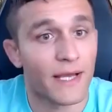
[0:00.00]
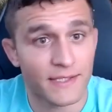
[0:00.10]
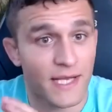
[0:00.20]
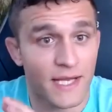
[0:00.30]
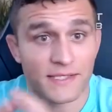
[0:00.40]
my
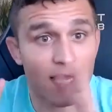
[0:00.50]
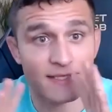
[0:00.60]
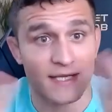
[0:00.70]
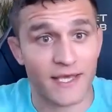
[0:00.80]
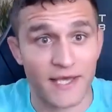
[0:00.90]
intent's
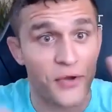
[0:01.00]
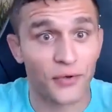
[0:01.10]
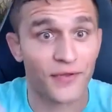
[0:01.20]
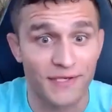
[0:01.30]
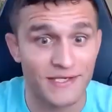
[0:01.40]
not to
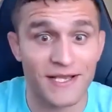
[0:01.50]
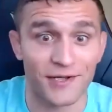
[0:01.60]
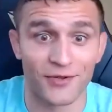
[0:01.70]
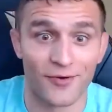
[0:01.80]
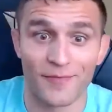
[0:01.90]
kill the
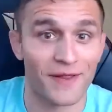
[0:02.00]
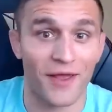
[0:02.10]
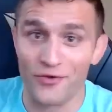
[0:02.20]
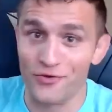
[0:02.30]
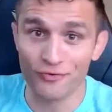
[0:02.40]
deal or be
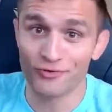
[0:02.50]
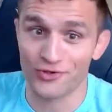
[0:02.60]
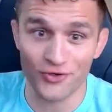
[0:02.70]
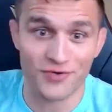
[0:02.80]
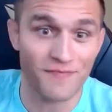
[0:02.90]
like, you
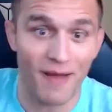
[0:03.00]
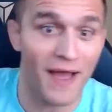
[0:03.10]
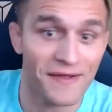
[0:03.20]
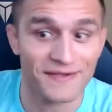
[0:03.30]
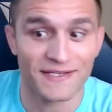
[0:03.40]
shouldn't
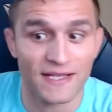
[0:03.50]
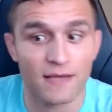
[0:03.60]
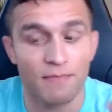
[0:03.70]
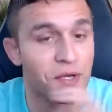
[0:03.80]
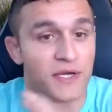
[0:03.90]
buy this
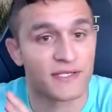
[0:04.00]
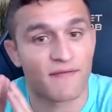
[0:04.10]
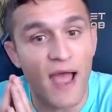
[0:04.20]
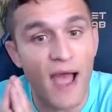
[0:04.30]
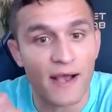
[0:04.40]
thing because
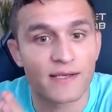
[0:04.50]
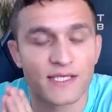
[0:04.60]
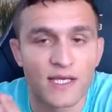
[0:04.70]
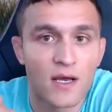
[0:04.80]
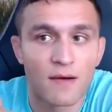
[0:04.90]
of
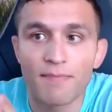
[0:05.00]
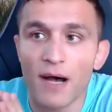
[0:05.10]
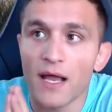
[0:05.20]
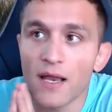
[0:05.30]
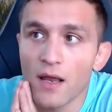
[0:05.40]
X.
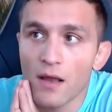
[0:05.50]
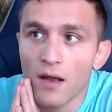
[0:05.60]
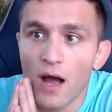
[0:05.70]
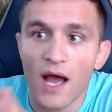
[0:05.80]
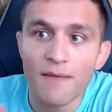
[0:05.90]
But
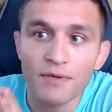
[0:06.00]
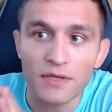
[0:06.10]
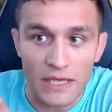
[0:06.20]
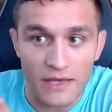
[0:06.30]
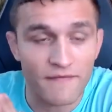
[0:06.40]
I
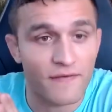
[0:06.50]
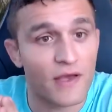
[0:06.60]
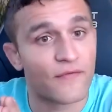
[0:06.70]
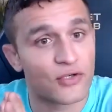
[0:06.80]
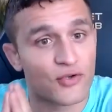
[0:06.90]
believe
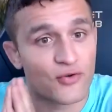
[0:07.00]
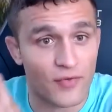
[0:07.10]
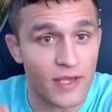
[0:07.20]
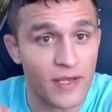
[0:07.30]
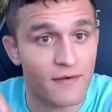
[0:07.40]
if a
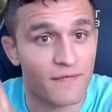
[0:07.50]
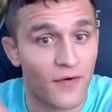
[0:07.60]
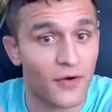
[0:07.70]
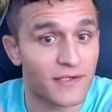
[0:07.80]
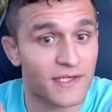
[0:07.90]
tree
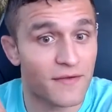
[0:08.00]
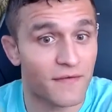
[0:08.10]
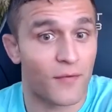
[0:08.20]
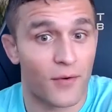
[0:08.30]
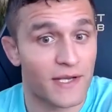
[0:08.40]
falls in the
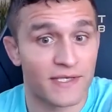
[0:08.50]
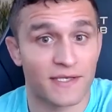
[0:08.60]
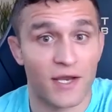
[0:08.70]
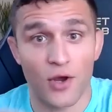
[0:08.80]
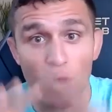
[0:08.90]
forest
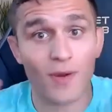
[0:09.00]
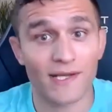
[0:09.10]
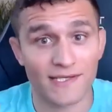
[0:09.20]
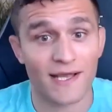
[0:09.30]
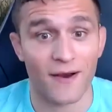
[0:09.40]
and no
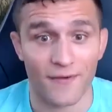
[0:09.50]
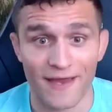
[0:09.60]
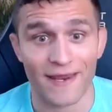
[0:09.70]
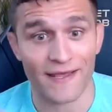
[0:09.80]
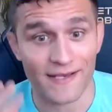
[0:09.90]
one is there,
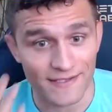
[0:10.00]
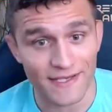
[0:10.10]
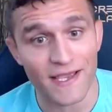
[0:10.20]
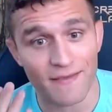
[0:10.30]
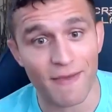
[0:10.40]
that it
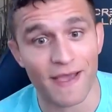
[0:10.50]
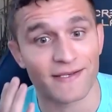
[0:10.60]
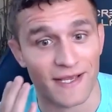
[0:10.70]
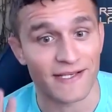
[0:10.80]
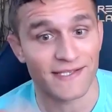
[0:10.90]
indeed
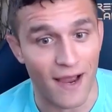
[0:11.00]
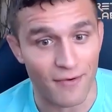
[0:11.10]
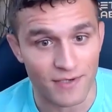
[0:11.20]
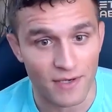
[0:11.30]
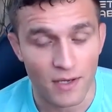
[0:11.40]
makes a
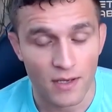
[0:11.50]
sound.